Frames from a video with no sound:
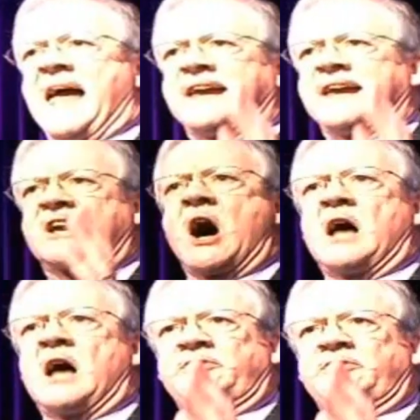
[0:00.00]
cast
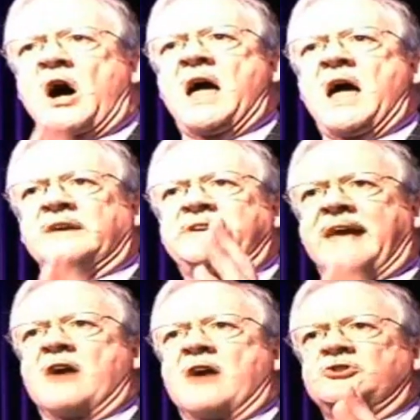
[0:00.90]
iron
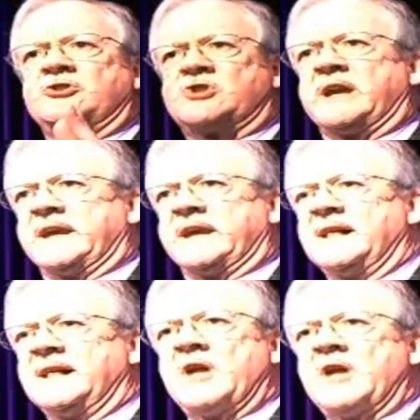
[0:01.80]
guarantee.
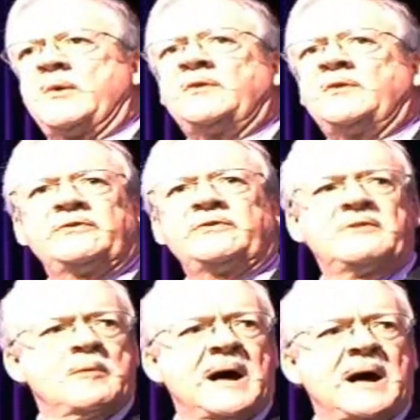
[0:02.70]
No ifs, no
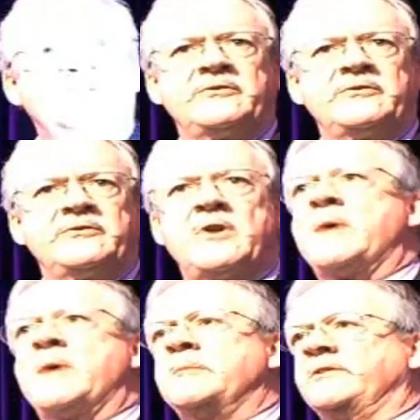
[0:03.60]
buts, no
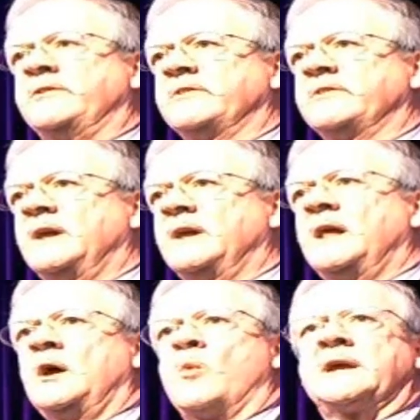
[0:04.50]
maybes.
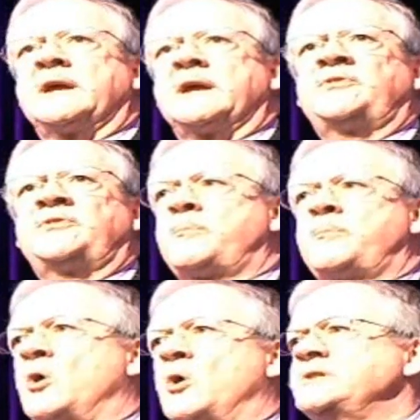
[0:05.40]
When it comes to the
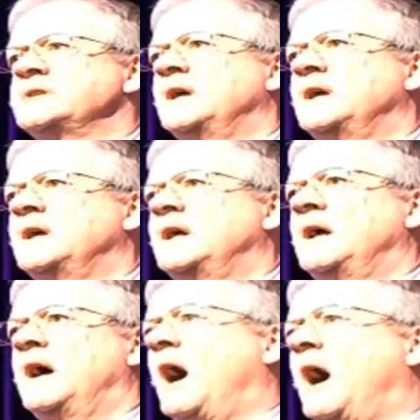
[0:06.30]
point,
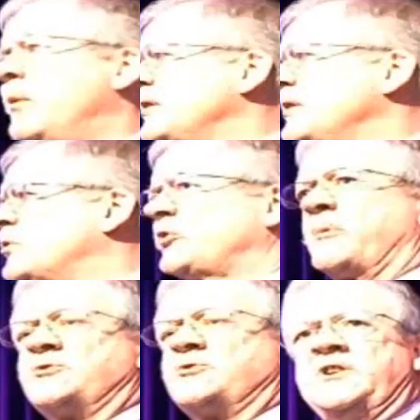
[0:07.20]
oh, well, of course, but the
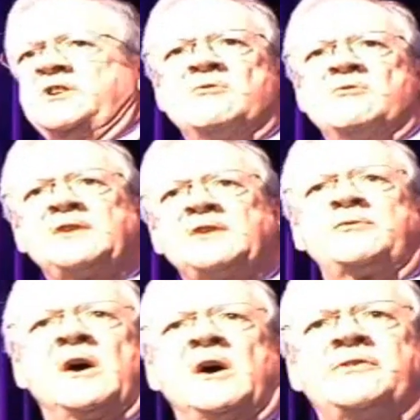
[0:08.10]
treaty's been ratified,
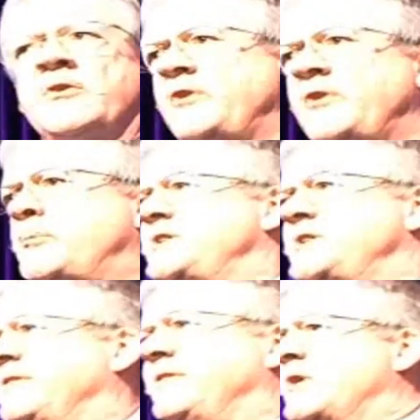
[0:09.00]
so there's no point in having
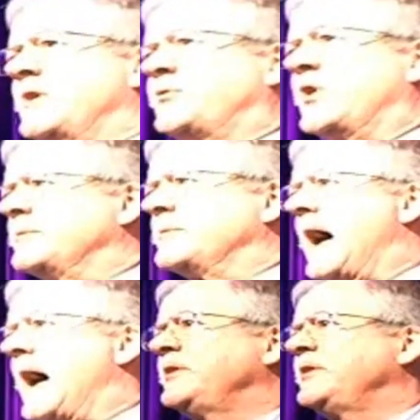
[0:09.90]
a referendum now,
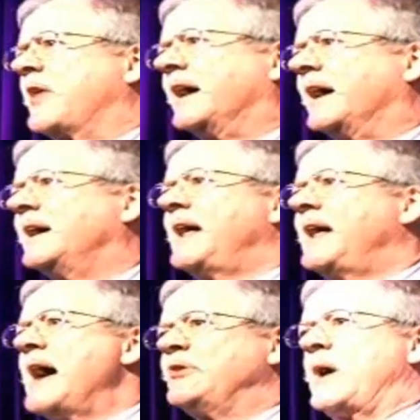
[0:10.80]
is there? Have
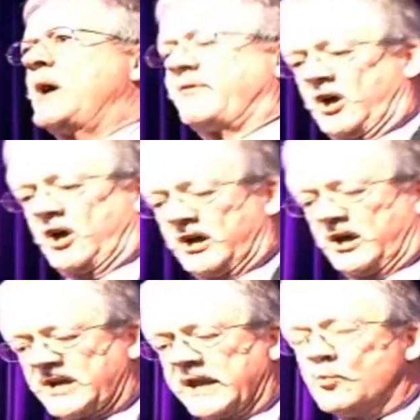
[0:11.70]
you ever heard
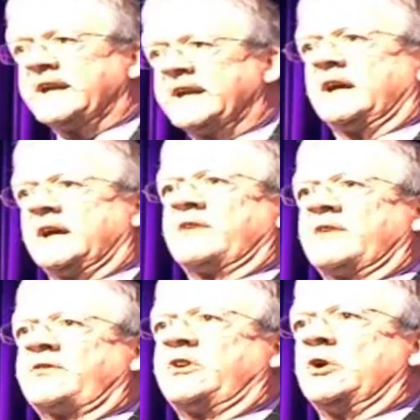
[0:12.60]
a weaker
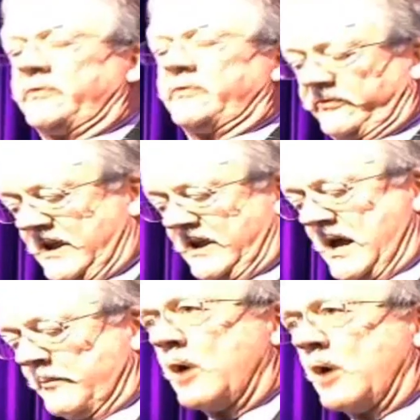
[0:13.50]
excuse?
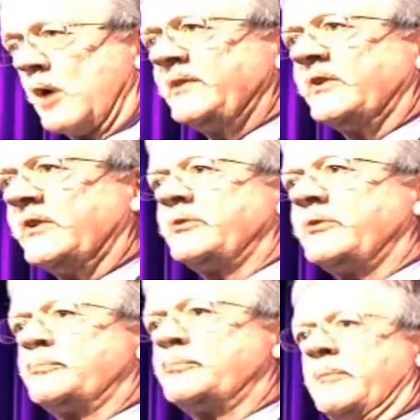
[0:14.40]
Promises,
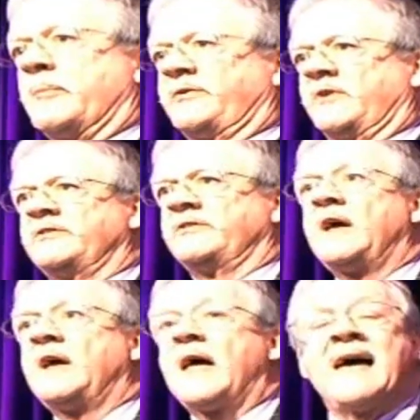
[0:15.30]
promises,
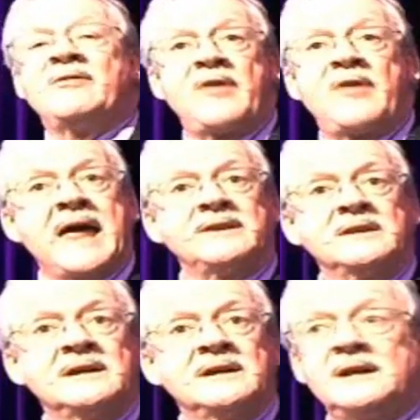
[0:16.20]
and then
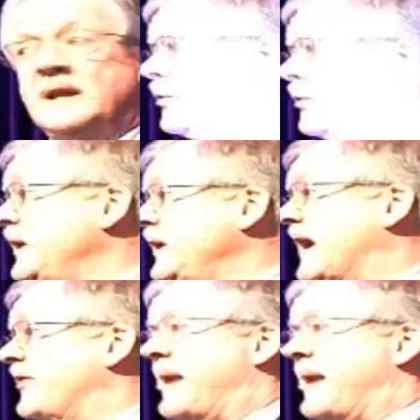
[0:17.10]
we get the
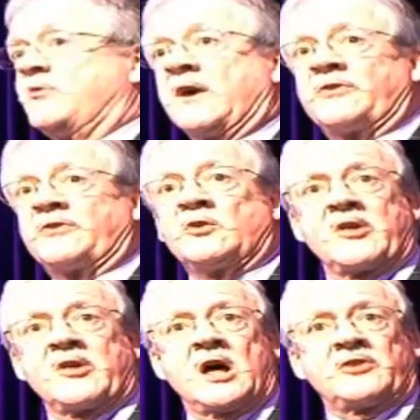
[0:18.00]
manifestos for the
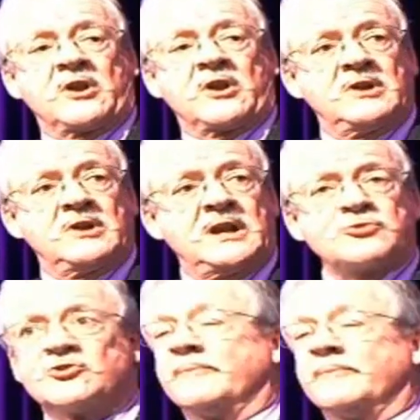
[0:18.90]
last general election.
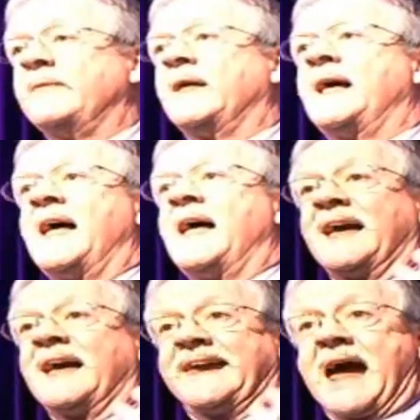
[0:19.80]

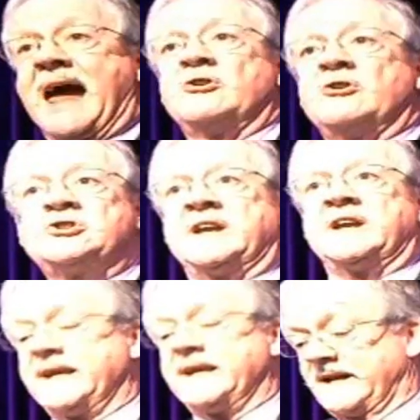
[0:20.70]

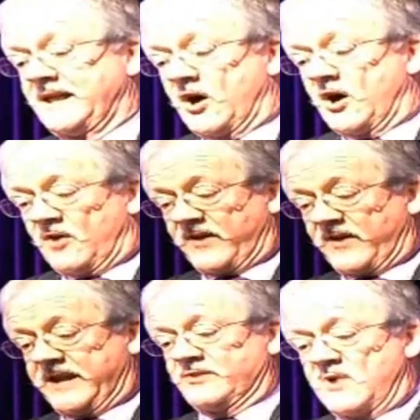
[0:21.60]
Guarantee of
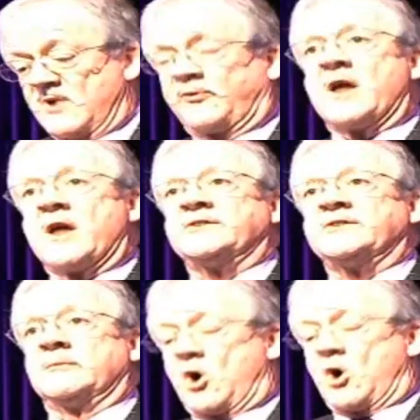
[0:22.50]
a referendum
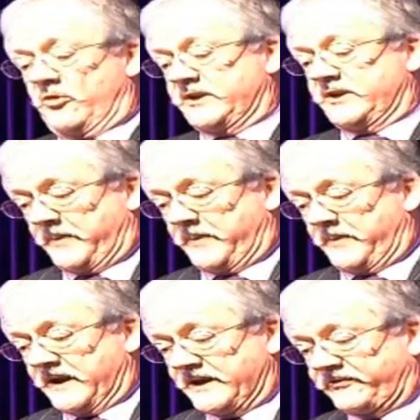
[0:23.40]
on the European
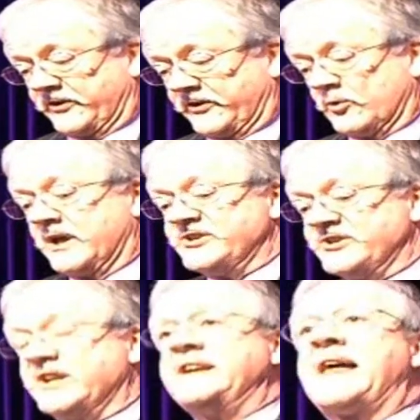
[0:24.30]
issue. Did
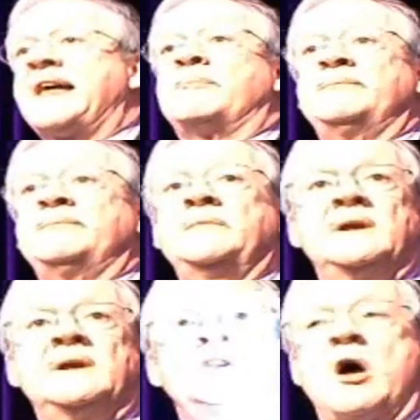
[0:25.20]
it happen?
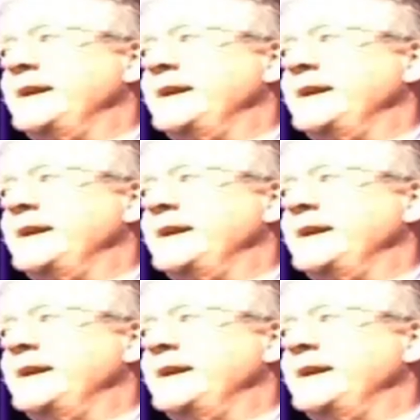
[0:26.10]
No, it